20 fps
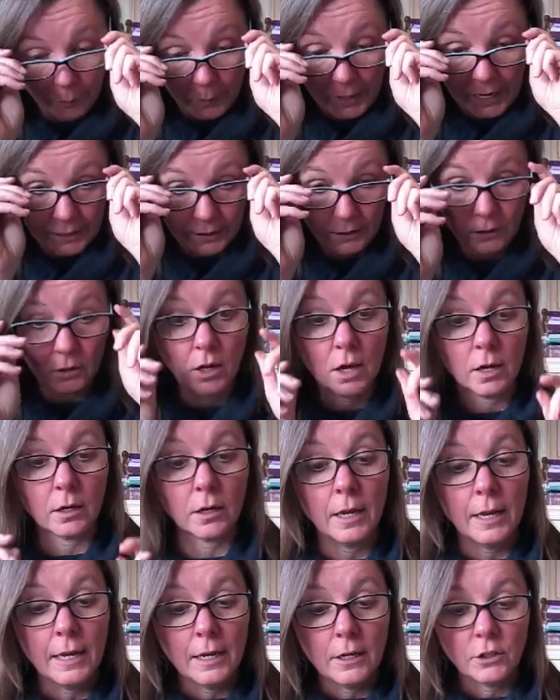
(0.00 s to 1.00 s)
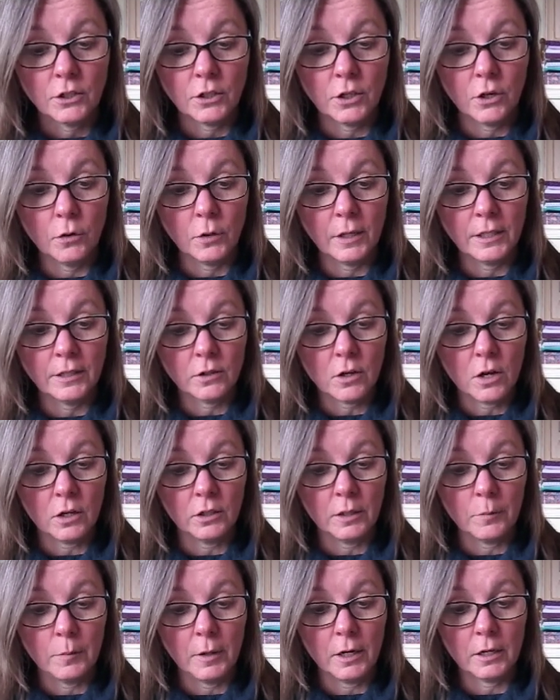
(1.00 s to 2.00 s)
pass it along. So it's
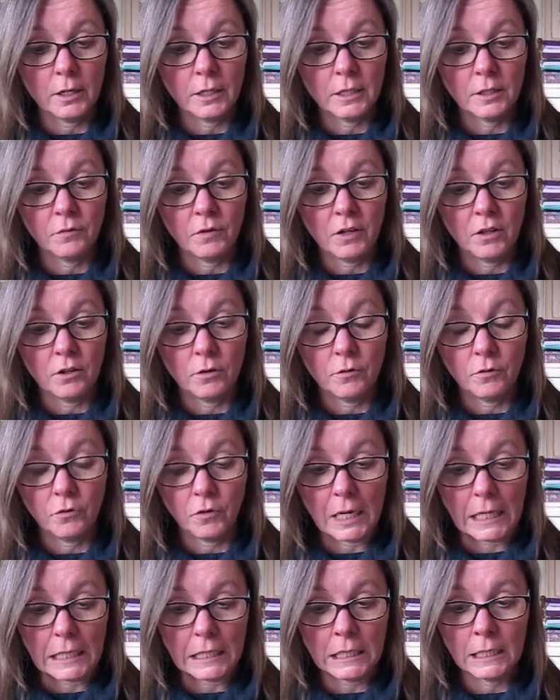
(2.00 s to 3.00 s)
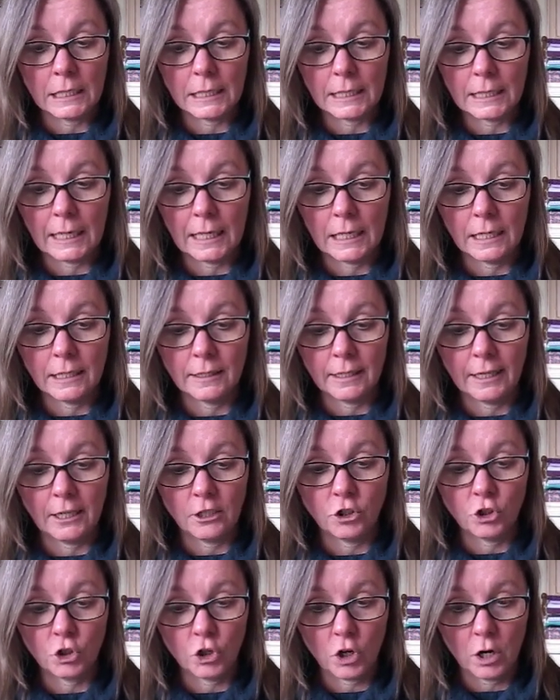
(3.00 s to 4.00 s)
called America's Feathered Friends. It is a
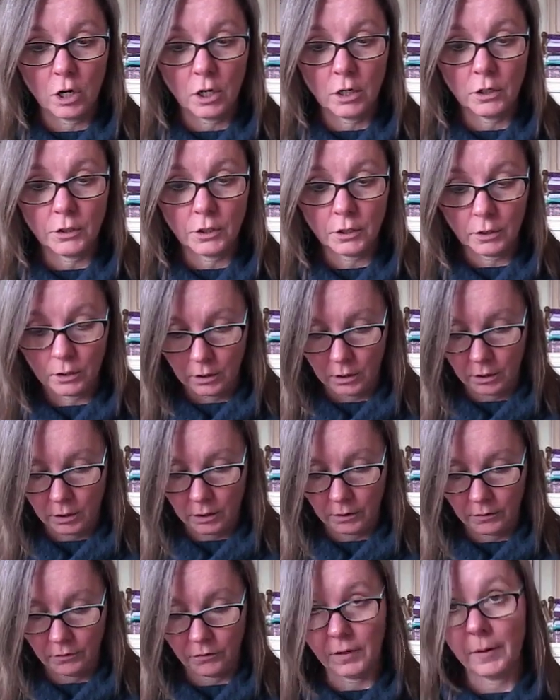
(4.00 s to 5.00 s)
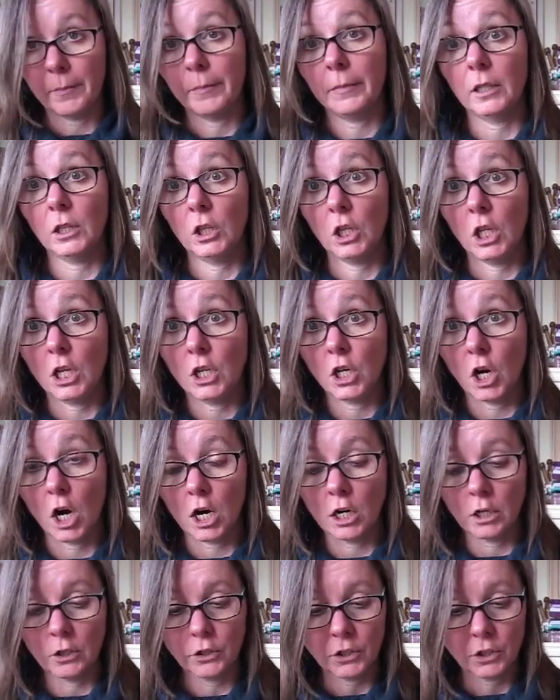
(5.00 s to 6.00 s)
chart from
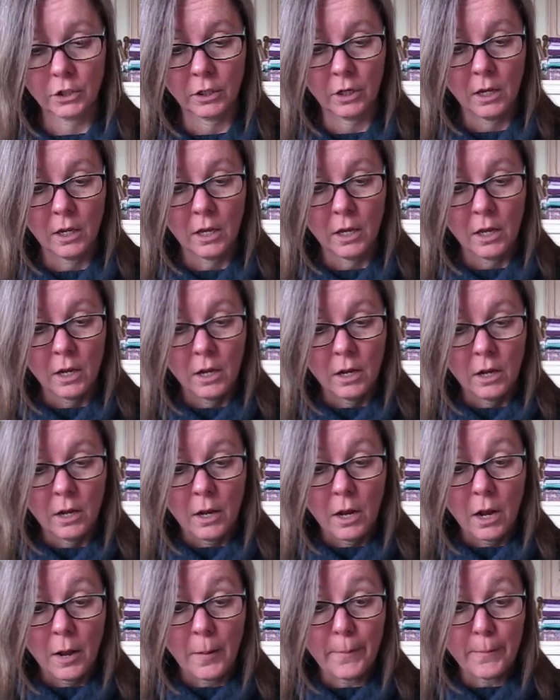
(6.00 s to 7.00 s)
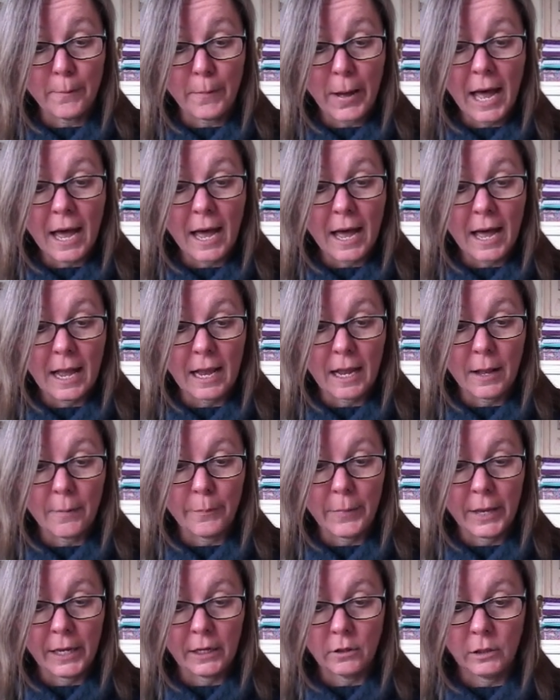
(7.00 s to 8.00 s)
Lenart by
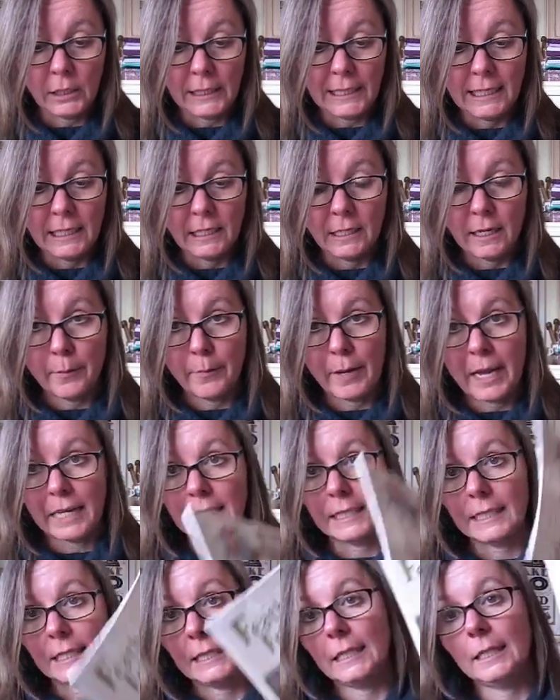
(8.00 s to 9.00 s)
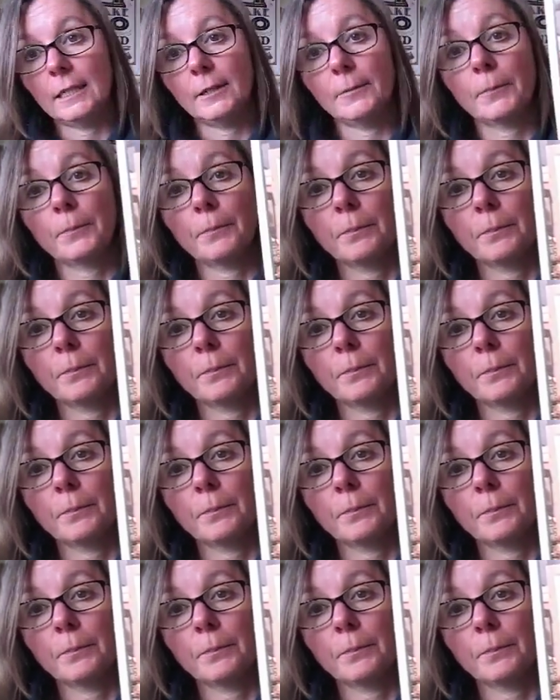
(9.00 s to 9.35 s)
Marlene Vastin.